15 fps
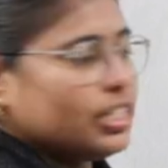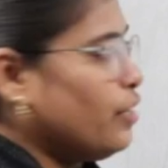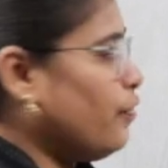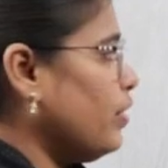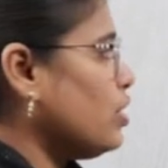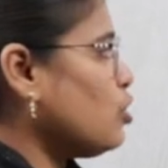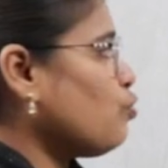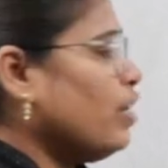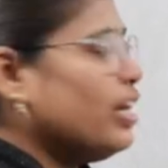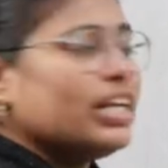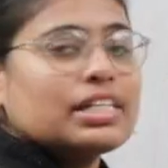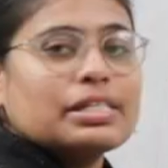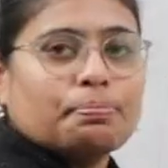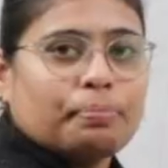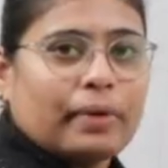The first one
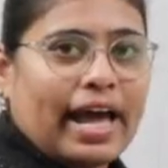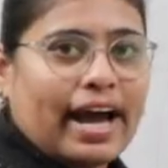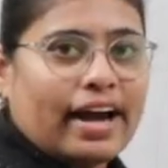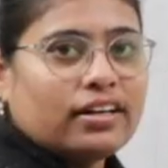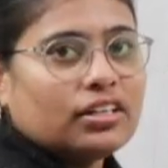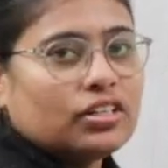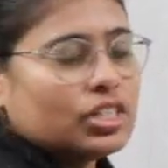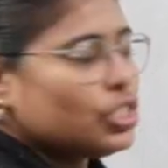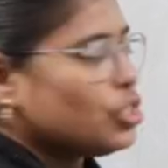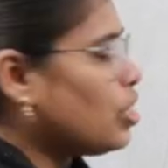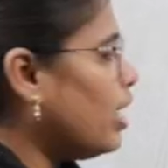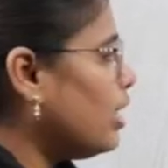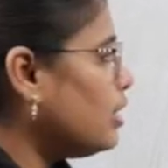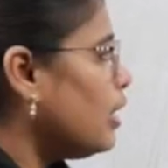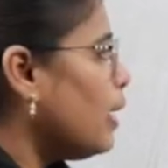is planned
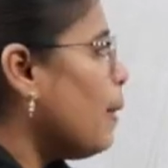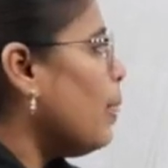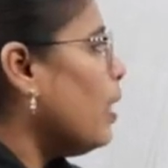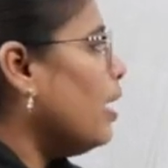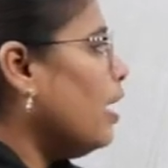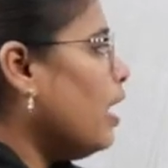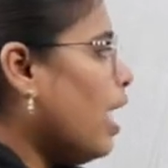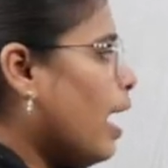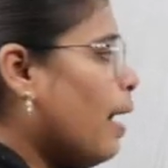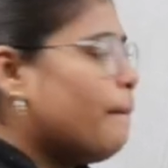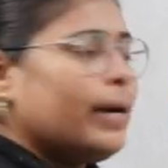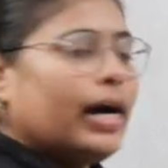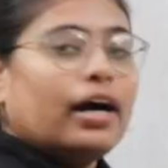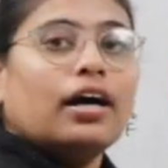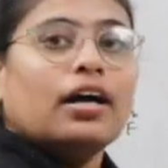discharge,
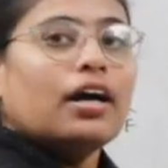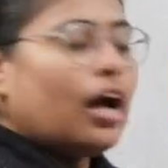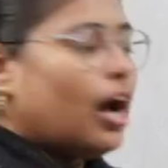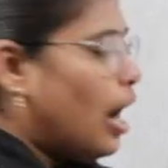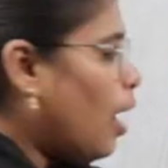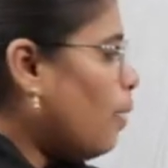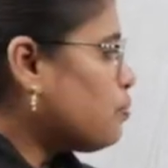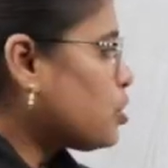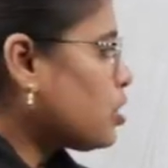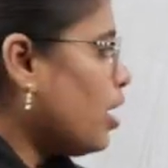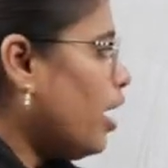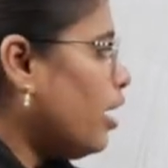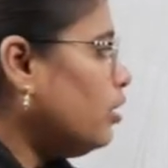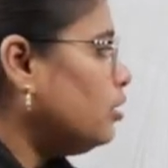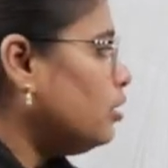Lama,
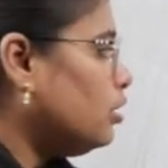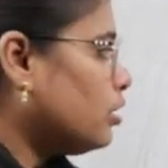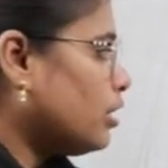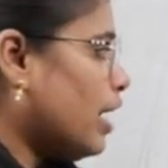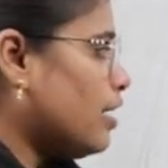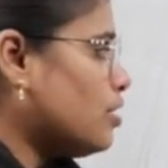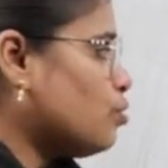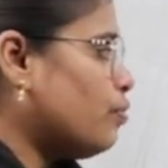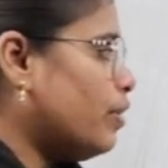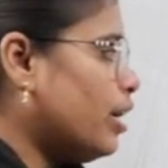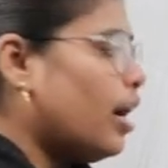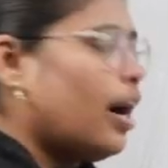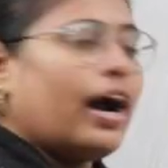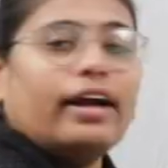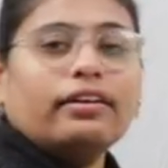abscond, transfer
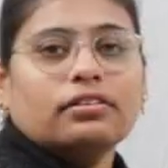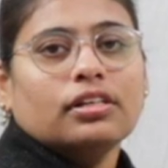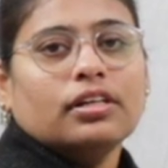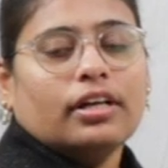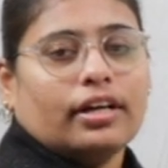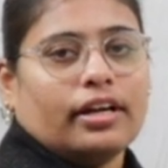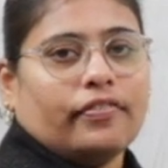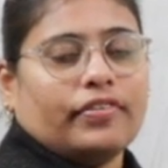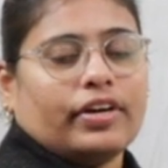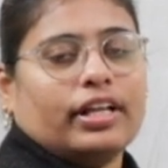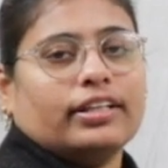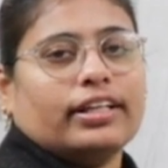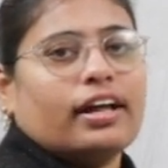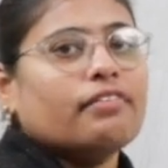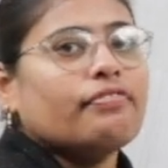and referral.
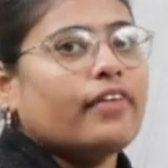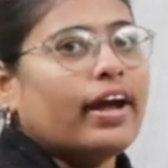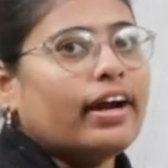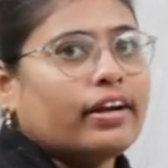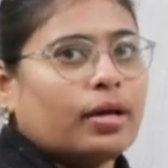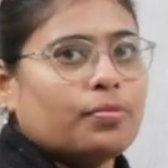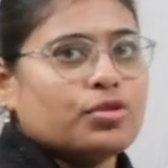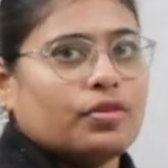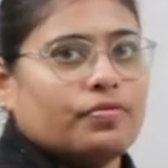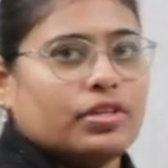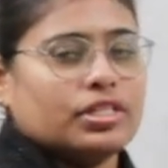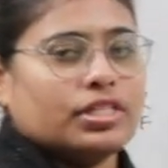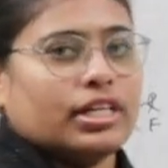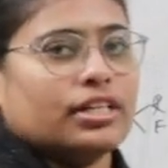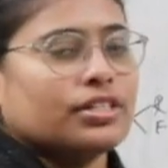There are 5 types of
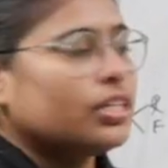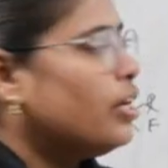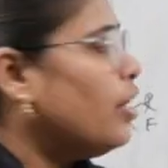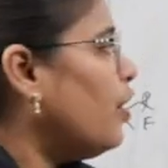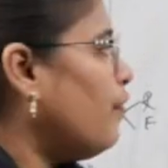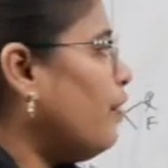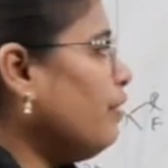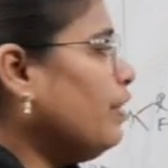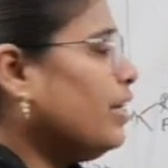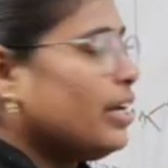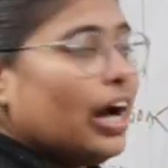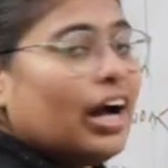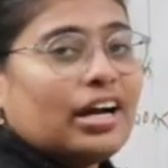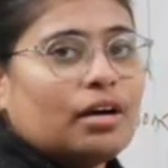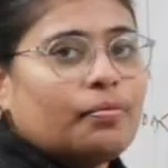discharge. When we
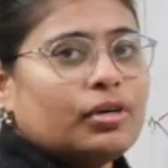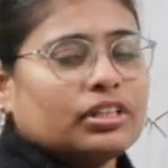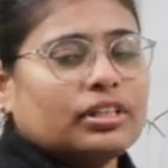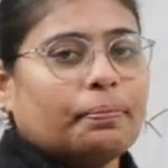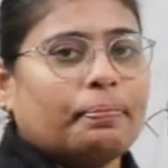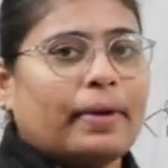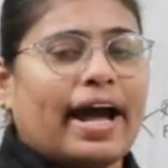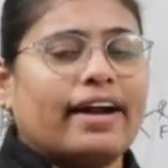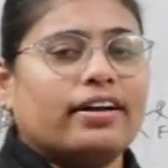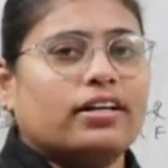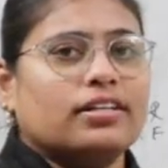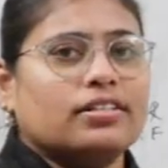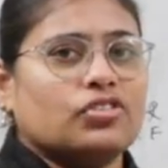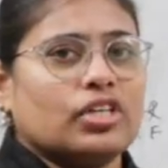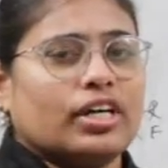talk about the planned
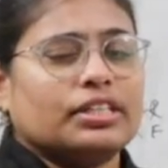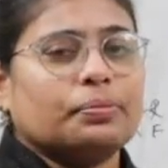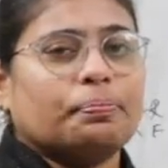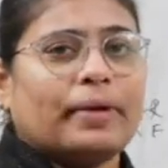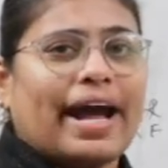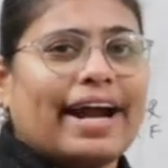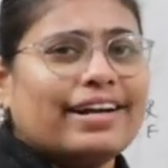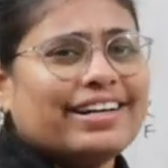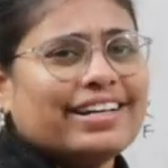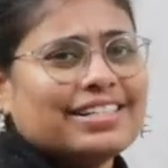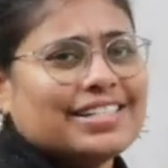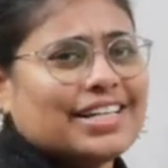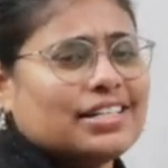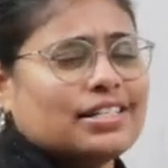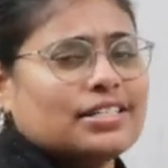discharge
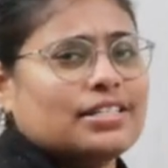is